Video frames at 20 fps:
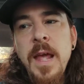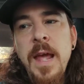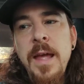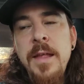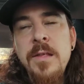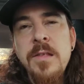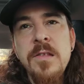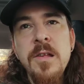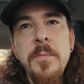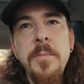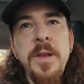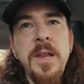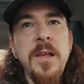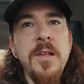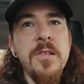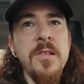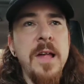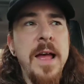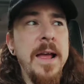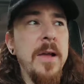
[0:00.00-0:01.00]
And somebody
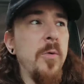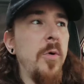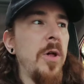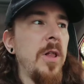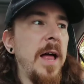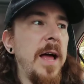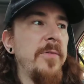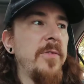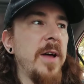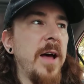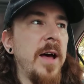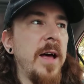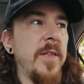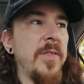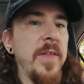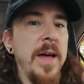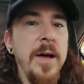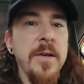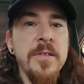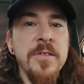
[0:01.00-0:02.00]
is like, well, I've got
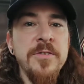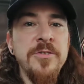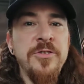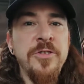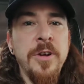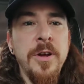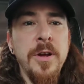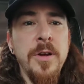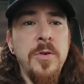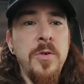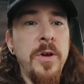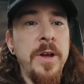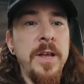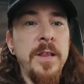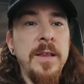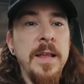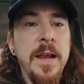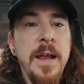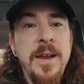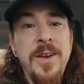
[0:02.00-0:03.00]
1,000
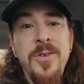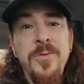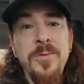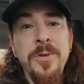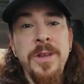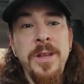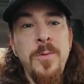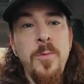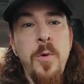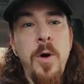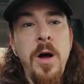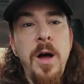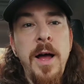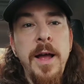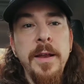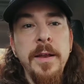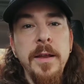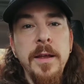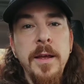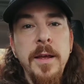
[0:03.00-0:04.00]
Jercoin that I don't really
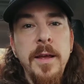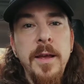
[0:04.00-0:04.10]
want,